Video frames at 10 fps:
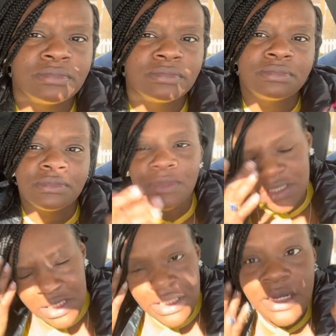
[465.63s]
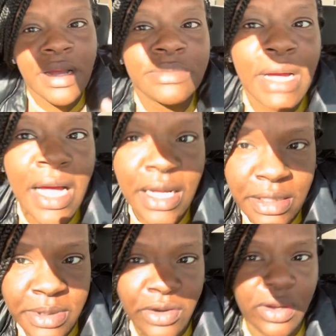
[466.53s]
You, about to My
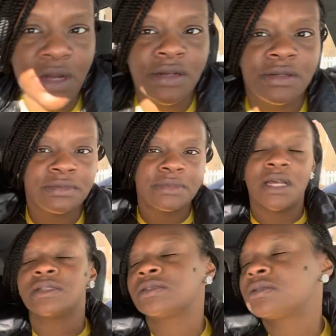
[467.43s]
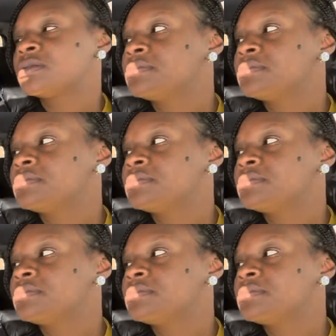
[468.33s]
eyes you love me like that? Yes.